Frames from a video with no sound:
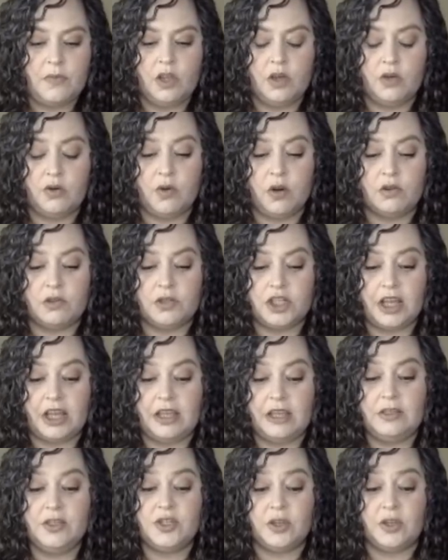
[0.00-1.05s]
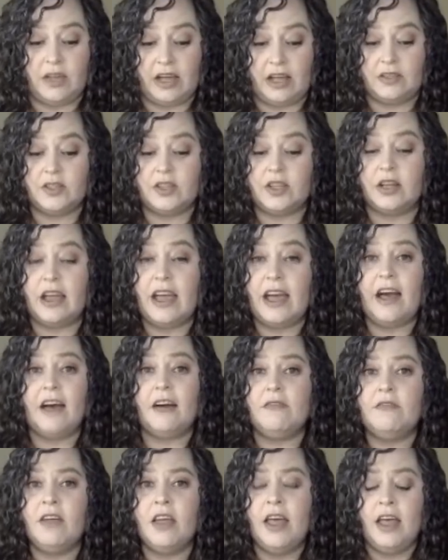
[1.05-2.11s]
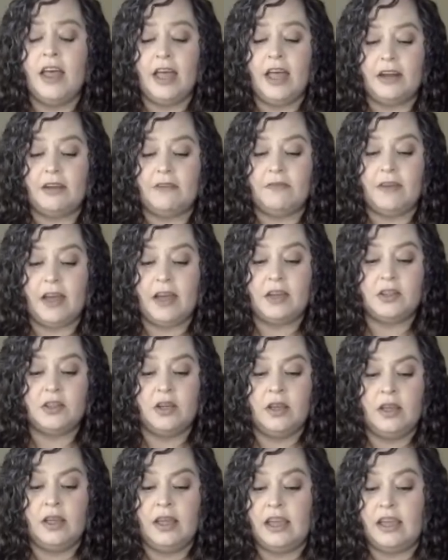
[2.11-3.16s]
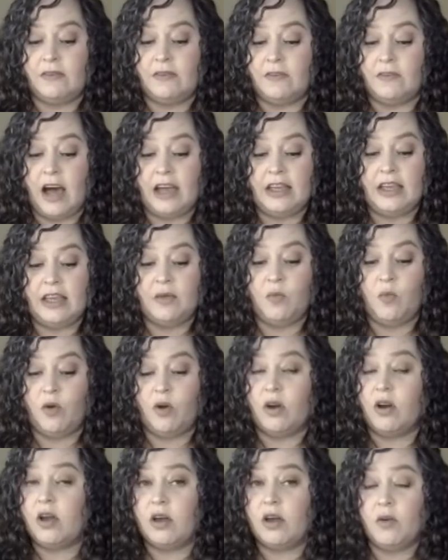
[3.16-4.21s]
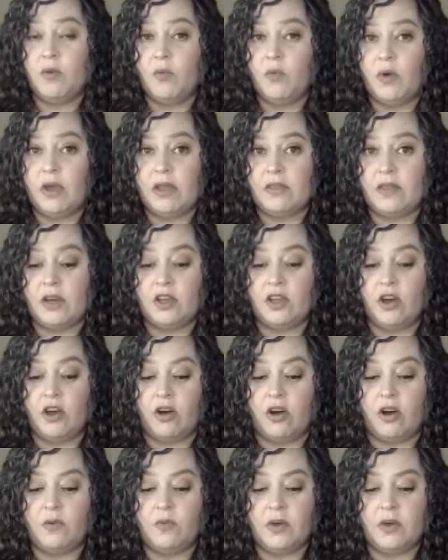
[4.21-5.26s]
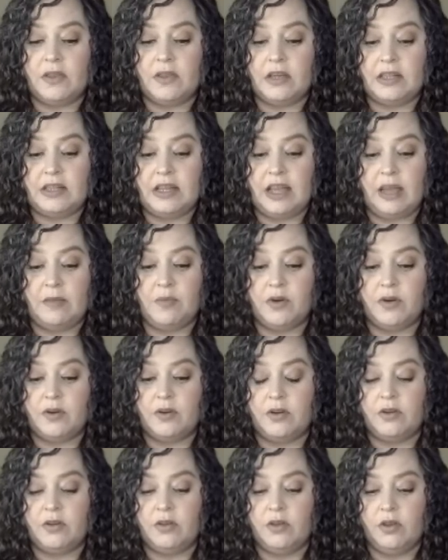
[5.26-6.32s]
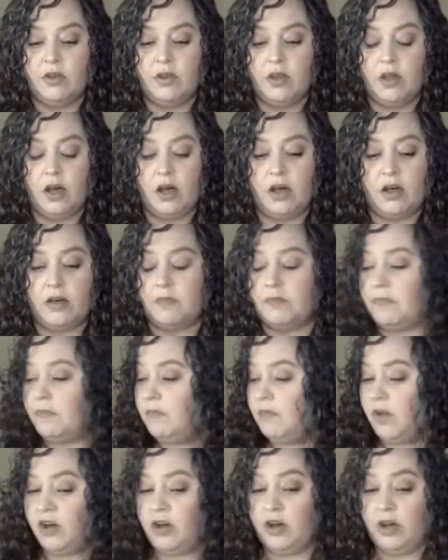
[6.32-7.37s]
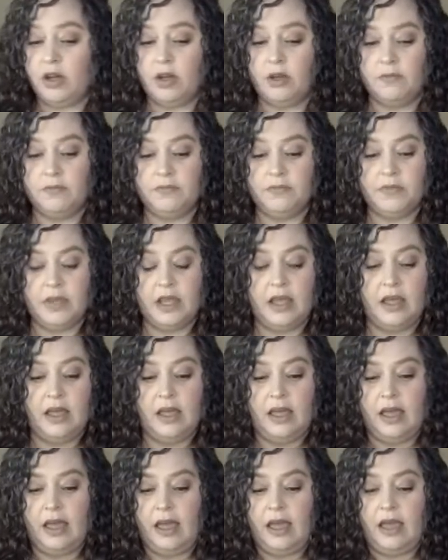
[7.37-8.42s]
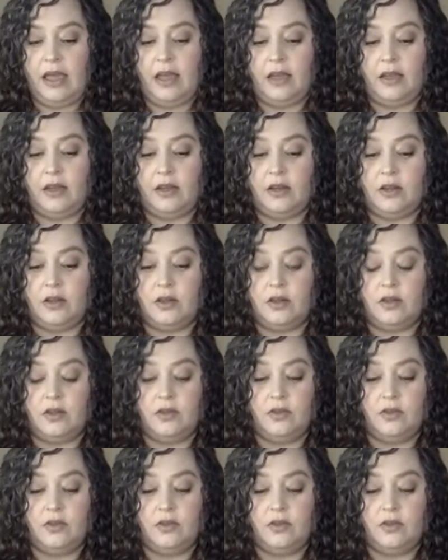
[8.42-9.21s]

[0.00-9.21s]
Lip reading: crocheting, so that's going to have an effect. If I can work with a yarn with a tapered hook and